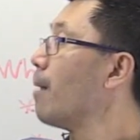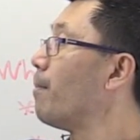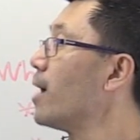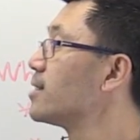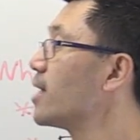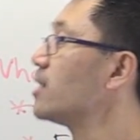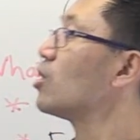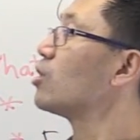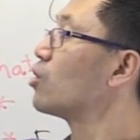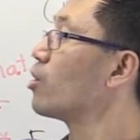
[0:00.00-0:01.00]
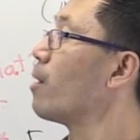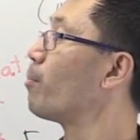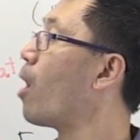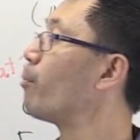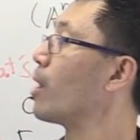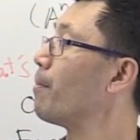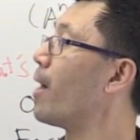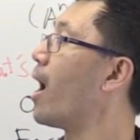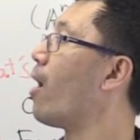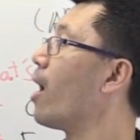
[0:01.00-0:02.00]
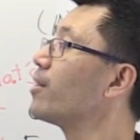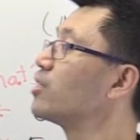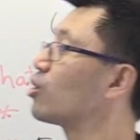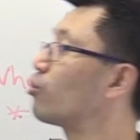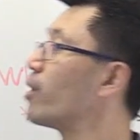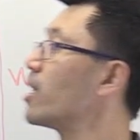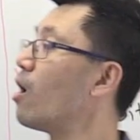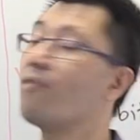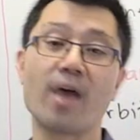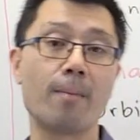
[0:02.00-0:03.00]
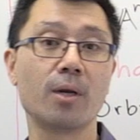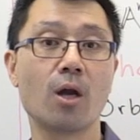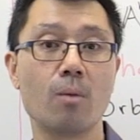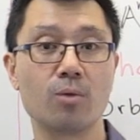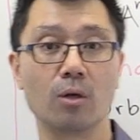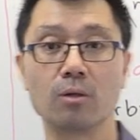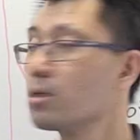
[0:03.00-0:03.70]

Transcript: by zeta to the appropriate power, the degree of that monomial.